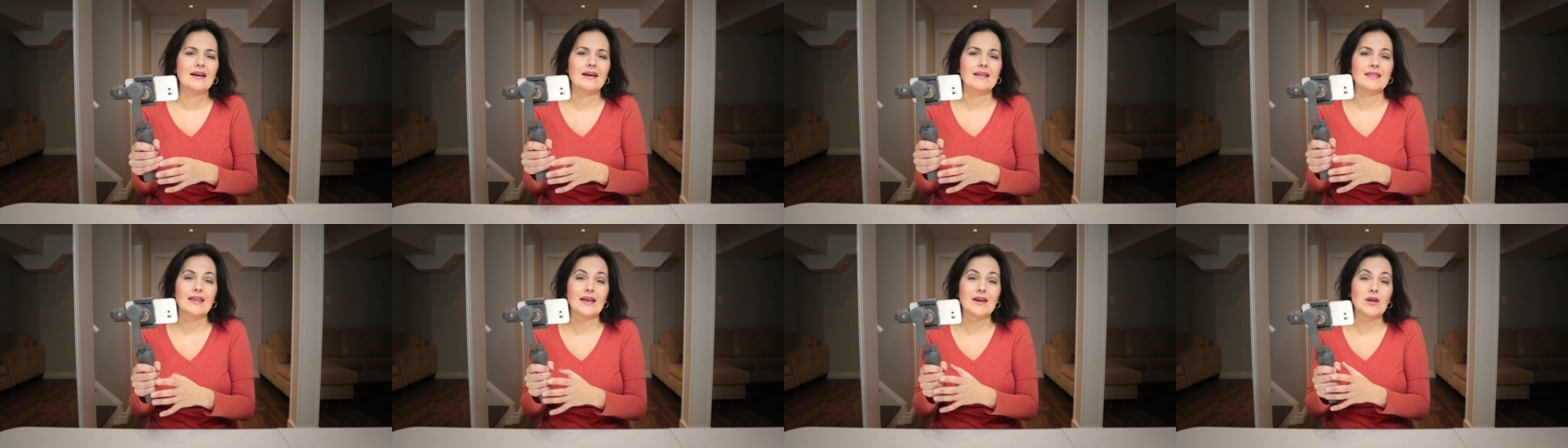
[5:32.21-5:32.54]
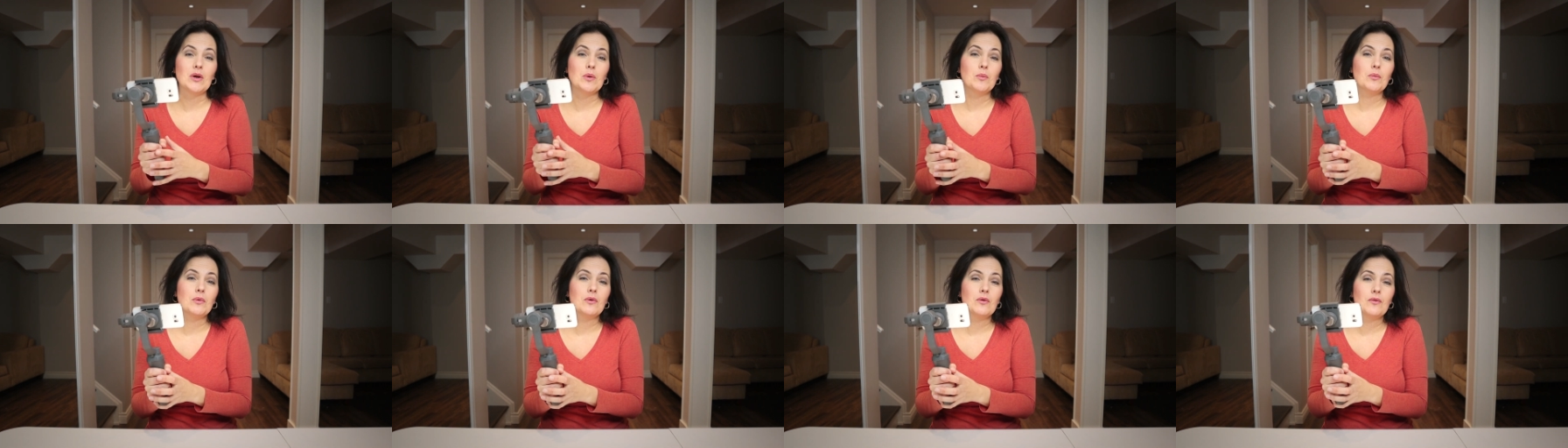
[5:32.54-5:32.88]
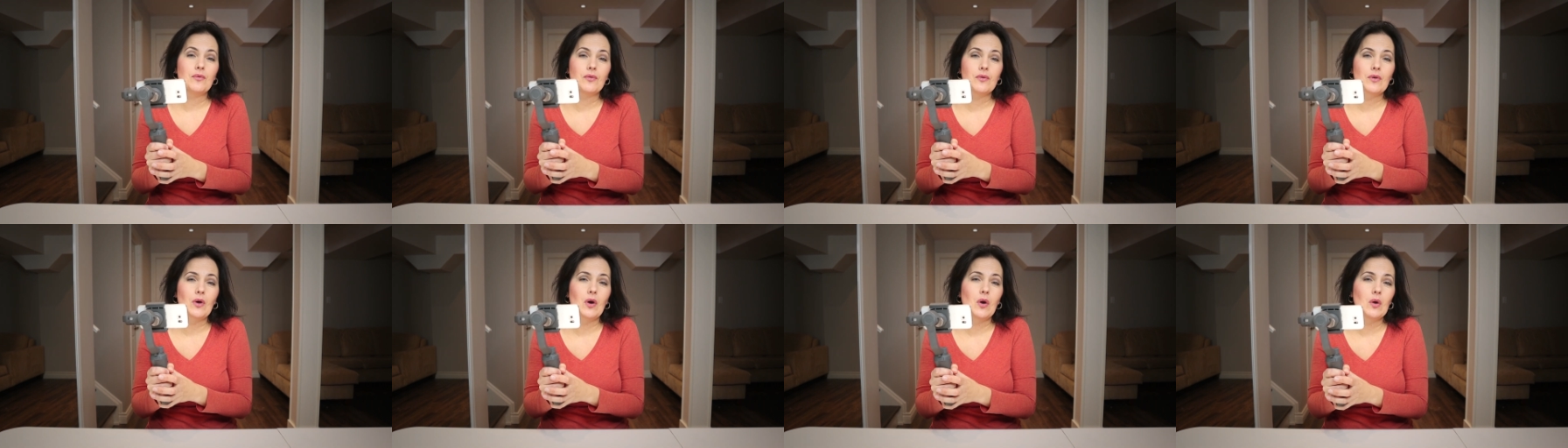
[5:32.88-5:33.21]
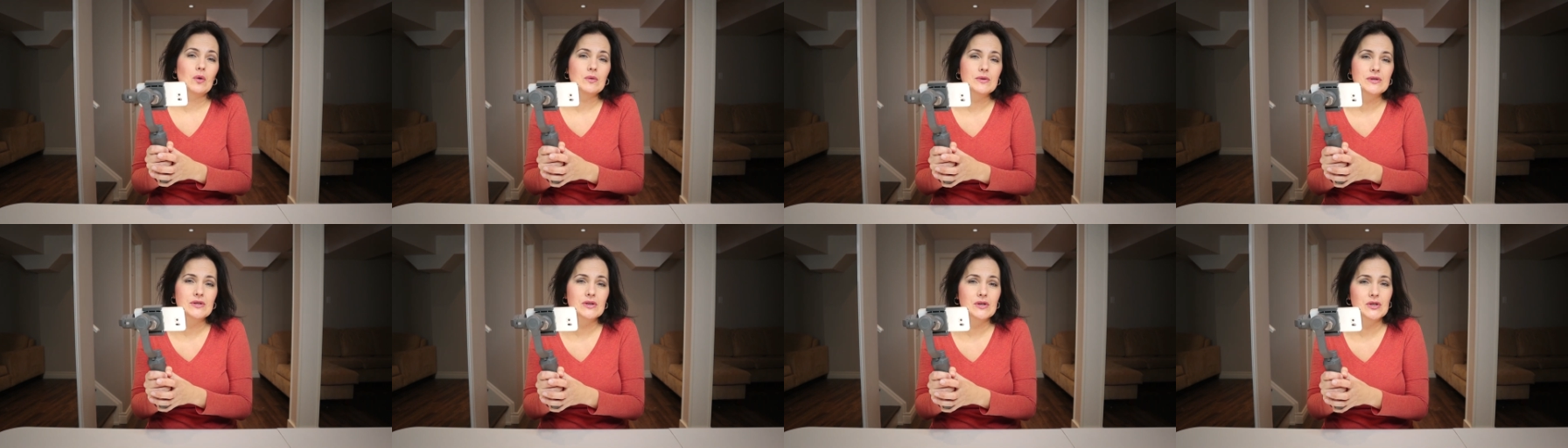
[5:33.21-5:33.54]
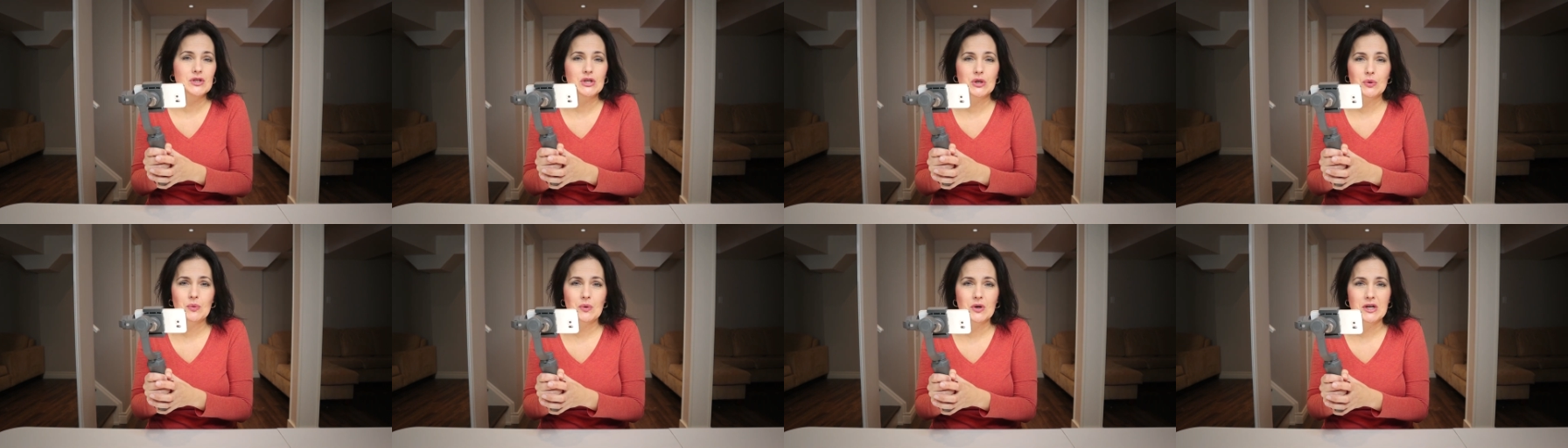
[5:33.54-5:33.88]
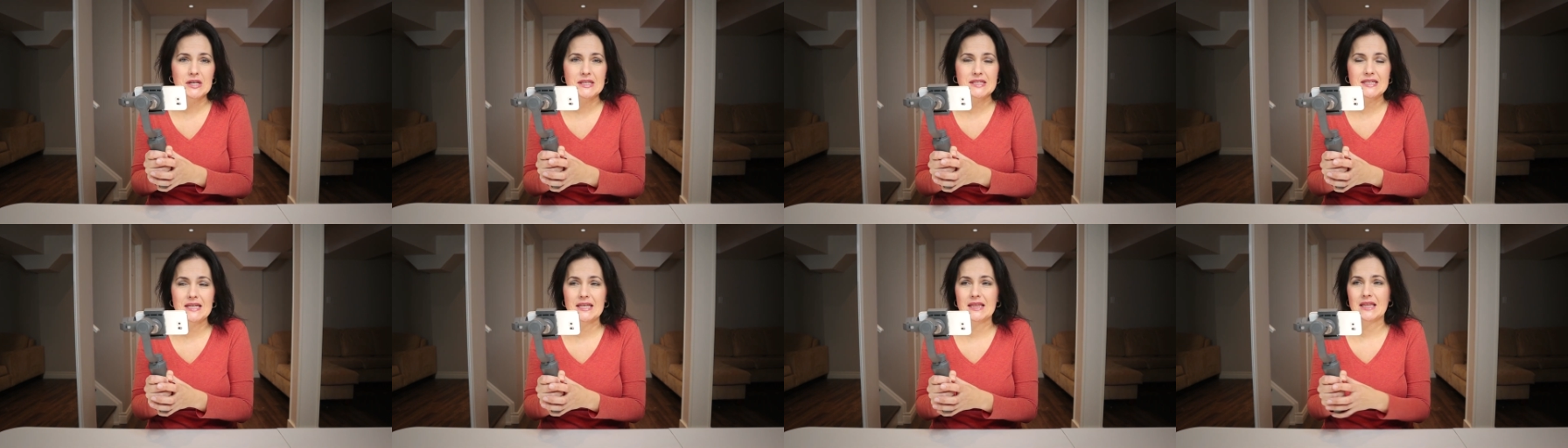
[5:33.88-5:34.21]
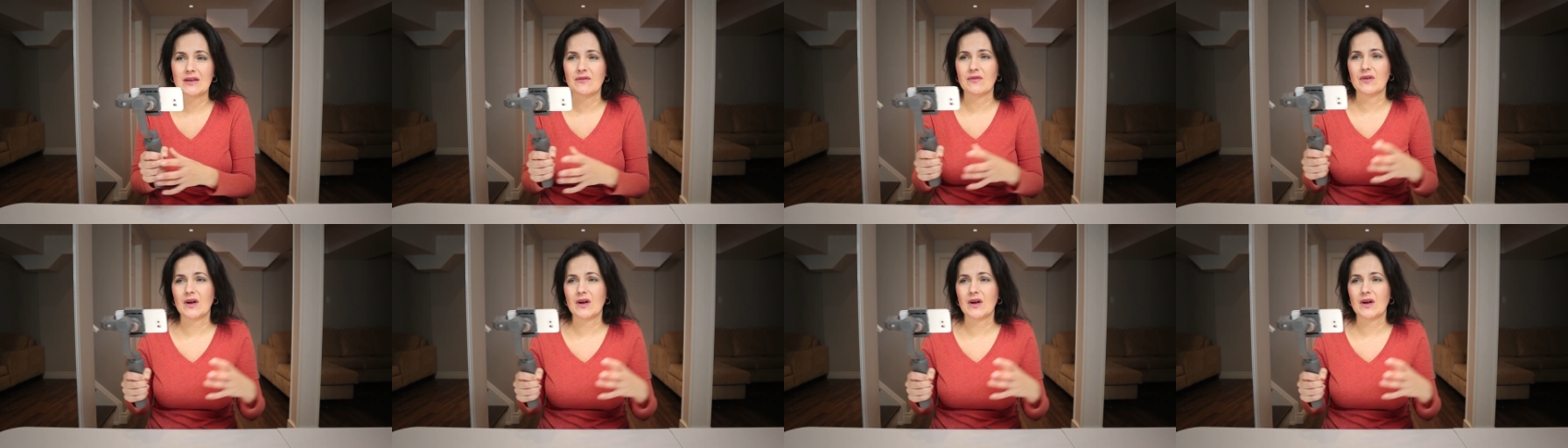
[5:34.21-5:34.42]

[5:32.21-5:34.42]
and then you move closer towards it.